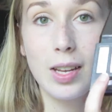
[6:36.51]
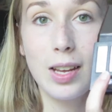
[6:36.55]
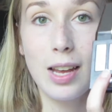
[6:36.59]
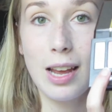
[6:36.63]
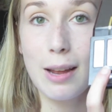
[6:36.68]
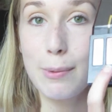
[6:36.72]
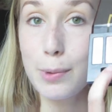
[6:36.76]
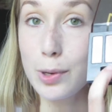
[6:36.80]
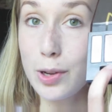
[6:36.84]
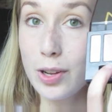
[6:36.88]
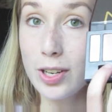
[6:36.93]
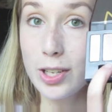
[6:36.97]

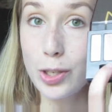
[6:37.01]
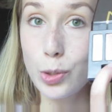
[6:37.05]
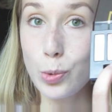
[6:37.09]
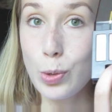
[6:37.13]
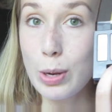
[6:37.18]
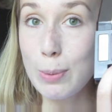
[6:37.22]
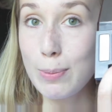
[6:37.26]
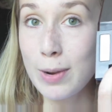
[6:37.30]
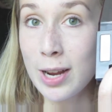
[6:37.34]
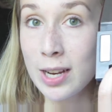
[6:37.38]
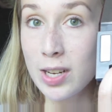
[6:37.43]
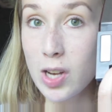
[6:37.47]
And we're gonna
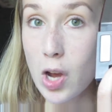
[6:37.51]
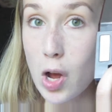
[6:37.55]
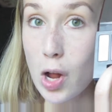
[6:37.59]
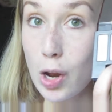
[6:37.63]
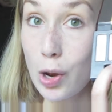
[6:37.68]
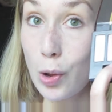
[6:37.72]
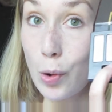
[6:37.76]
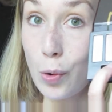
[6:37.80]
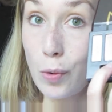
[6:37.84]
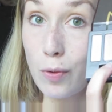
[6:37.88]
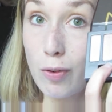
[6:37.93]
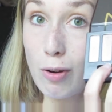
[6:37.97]
sweep that
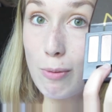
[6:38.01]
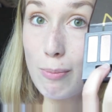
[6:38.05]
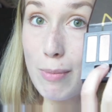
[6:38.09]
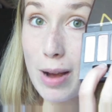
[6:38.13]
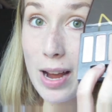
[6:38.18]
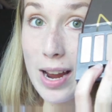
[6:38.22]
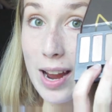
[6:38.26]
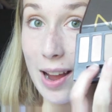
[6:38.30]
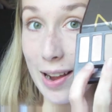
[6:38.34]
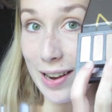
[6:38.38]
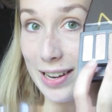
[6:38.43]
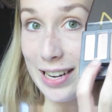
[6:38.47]
all over
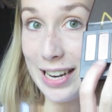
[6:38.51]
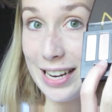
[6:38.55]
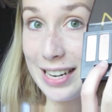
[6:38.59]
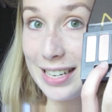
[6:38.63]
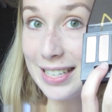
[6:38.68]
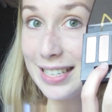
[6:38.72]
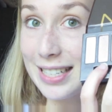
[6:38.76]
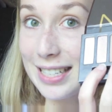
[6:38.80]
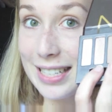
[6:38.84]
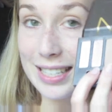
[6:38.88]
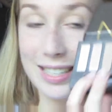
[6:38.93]
my eyelid.